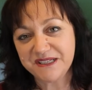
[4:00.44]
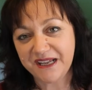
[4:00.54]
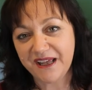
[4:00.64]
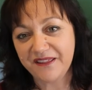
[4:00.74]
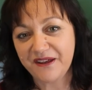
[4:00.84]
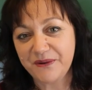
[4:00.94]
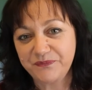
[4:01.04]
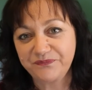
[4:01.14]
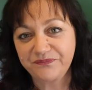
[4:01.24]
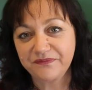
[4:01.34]
together.
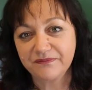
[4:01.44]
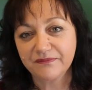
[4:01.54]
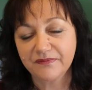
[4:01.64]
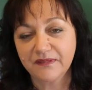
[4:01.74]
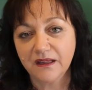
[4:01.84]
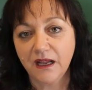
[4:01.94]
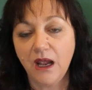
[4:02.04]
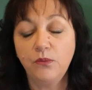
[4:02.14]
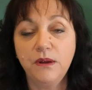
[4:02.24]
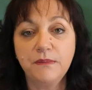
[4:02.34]

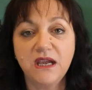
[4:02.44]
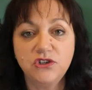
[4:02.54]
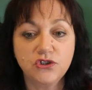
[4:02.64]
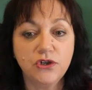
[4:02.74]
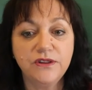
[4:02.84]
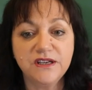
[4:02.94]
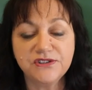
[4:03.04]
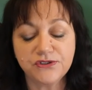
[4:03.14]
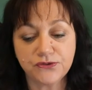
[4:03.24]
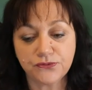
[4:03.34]
And we may do
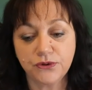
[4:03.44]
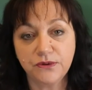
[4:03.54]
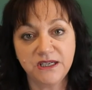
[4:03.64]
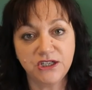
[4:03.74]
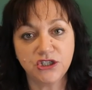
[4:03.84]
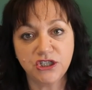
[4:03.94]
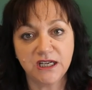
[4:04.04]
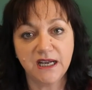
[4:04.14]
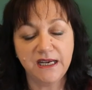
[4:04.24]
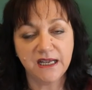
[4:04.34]
this through
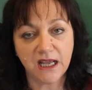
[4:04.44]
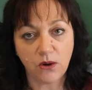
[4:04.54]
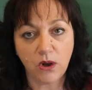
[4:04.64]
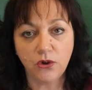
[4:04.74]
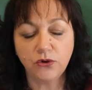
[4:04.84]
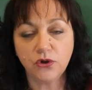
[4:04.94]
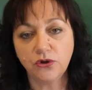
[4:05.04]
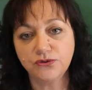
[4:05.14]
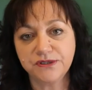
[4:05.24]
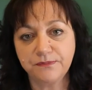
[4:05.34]
initiating our own
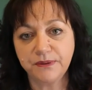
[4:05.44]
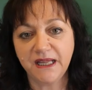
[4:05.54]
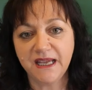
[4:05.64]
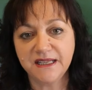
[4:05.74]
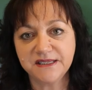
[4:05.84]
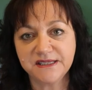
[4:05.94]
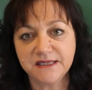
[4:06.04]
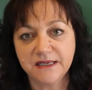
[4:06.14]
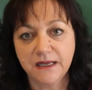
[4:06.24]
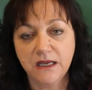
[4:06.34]
goals and
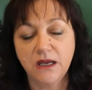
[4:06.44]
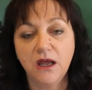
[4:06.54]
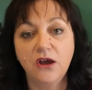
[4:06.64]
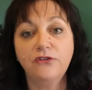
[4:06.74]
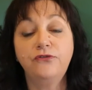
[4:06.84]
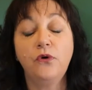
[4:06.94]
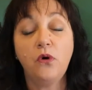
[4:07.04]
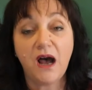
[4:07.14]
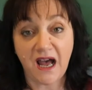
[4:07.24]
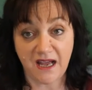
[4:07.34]
plans
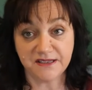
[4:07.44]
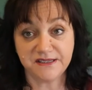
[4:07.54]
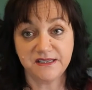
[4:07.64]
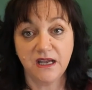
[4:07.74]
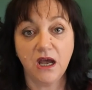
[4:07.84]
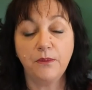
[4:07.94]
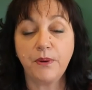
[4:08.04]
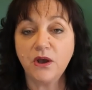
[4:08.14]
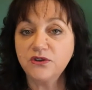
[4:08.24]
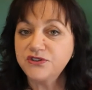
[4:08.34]
for us,
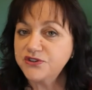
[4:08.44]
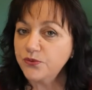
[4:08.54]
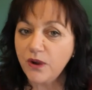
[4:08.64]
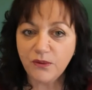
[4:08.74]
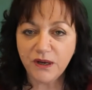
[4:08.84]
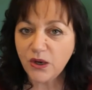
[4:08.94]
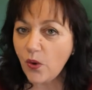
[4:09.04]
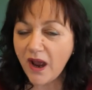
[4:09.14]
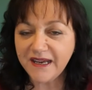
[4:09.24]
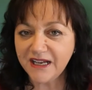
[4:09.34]
opposed to where we
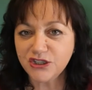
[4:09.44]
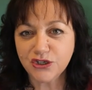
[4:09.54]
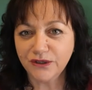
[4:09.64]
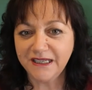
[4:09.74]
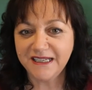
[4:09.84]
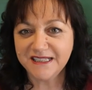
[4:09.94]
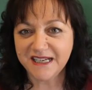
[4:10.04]
quite naturally